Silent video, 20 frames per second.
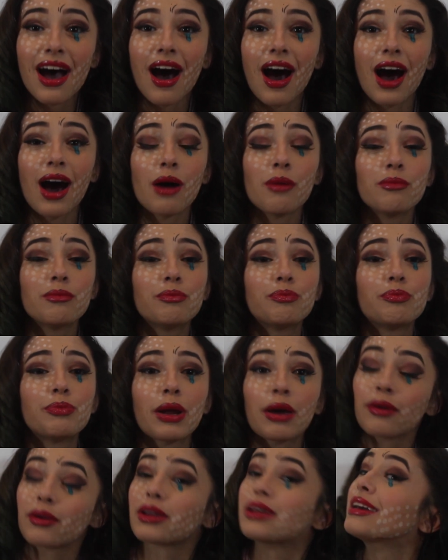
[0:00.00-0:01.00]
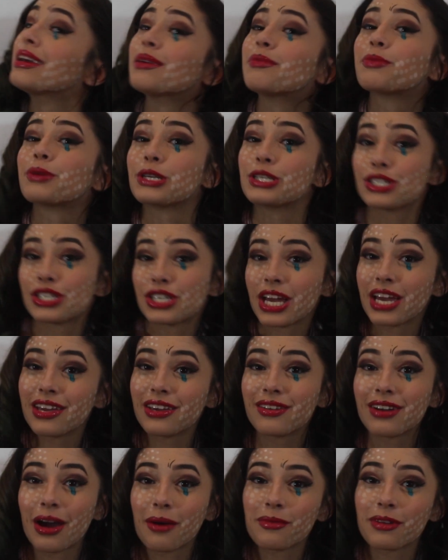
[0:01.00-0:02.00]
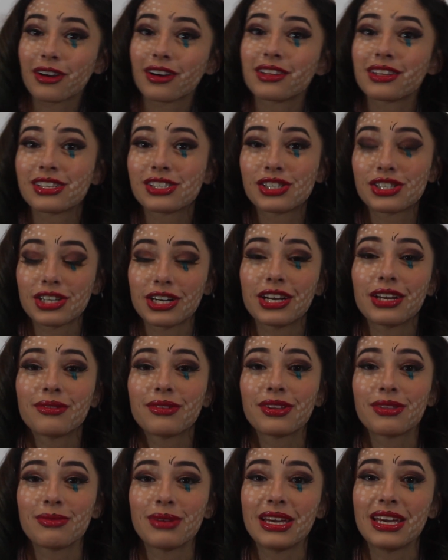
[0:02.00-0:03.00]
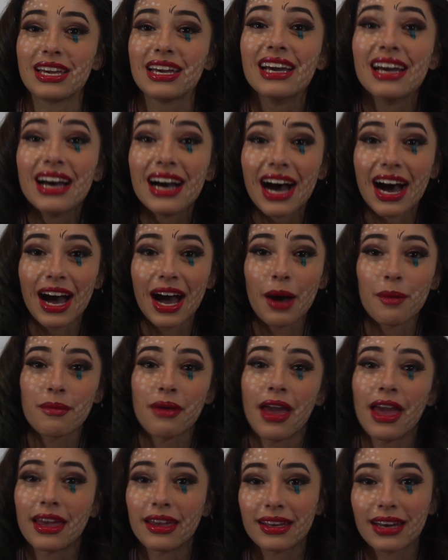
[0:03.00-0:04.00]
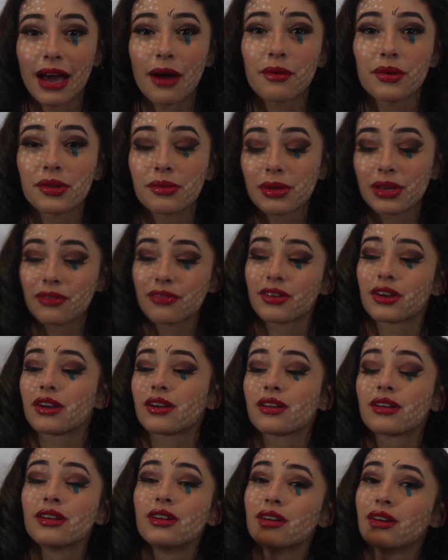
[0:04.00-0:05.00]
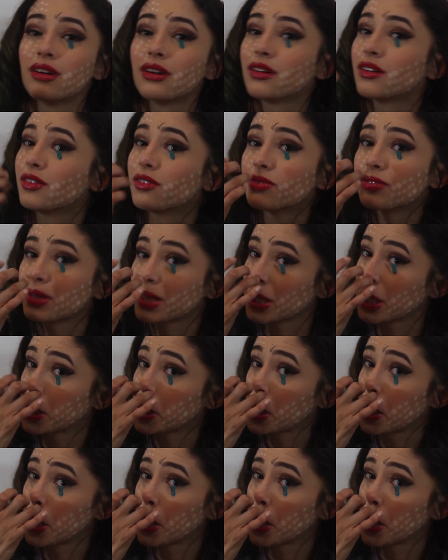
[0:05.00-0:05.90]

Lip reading: But I really appreciate you coming on this journey with me, hanging out with me for hopefully